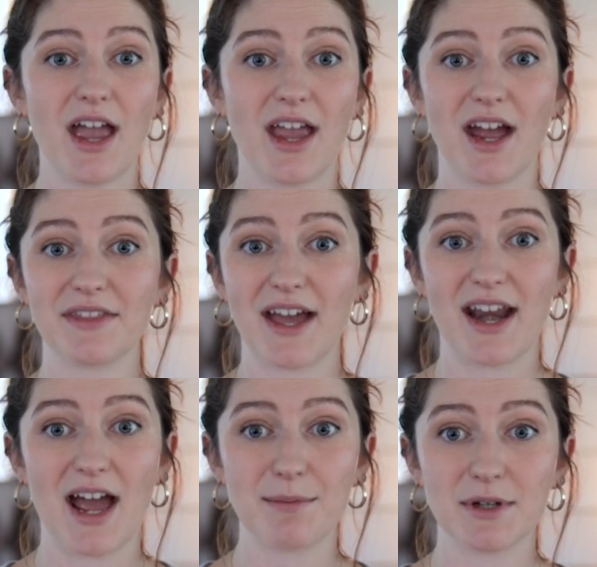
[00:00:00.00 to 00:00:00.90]
And that
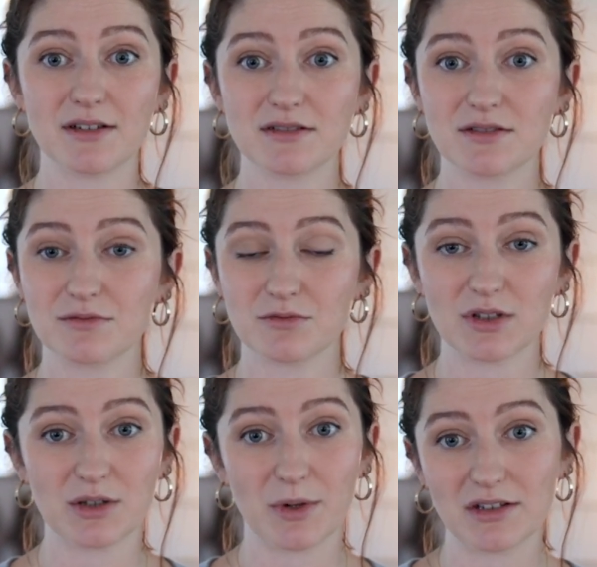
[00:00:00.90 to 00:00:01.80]
happened
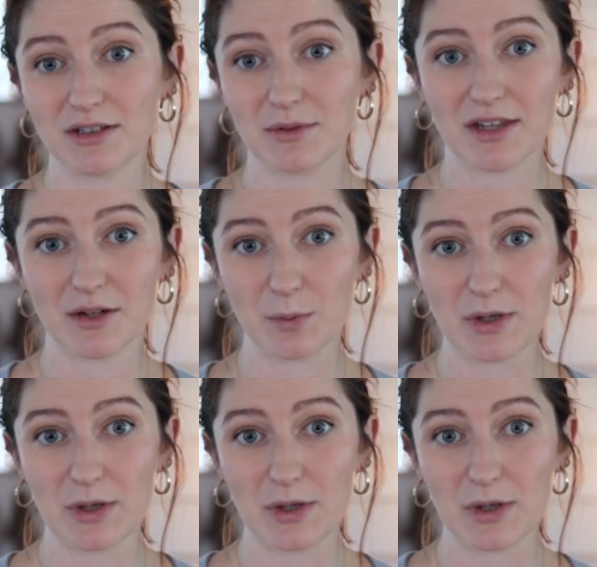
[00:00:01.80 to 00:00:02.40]
really quickly within a